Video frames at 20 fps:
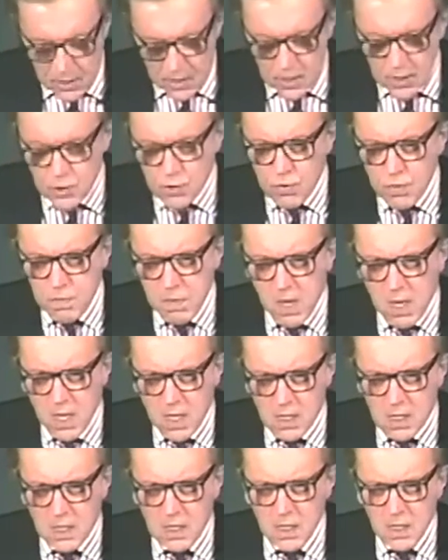this
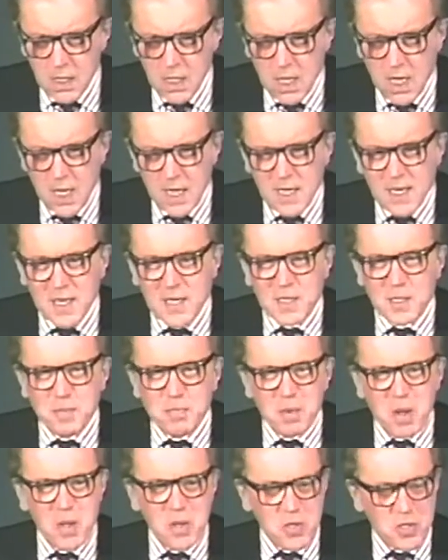remark had
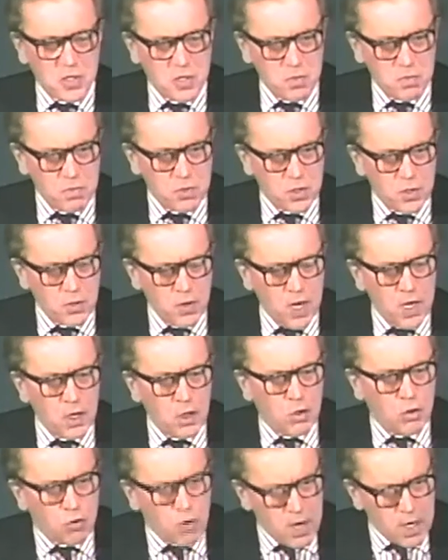exposed them to
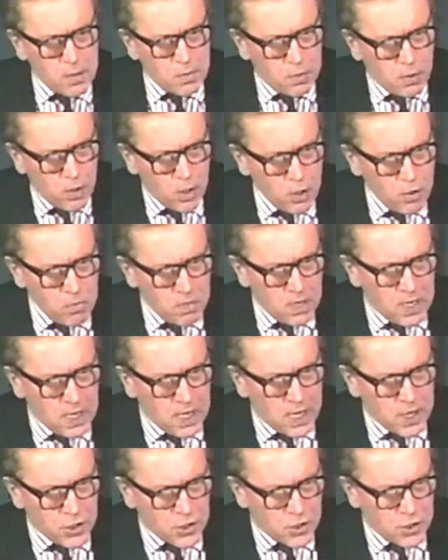incredible
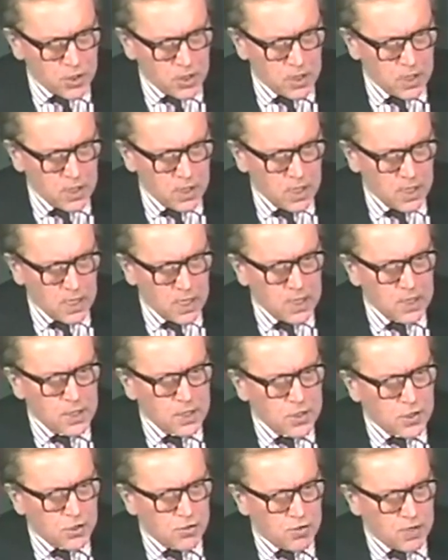humiliation in
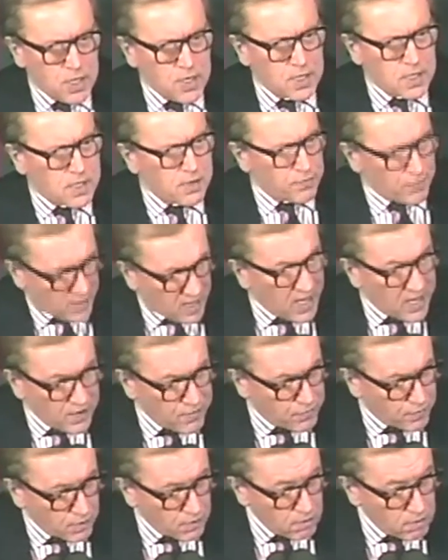the streets of
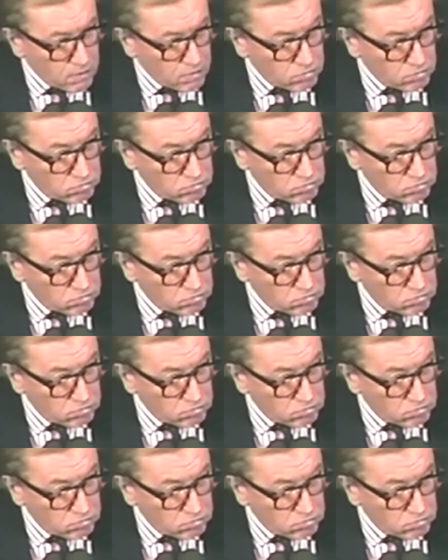Cleveland.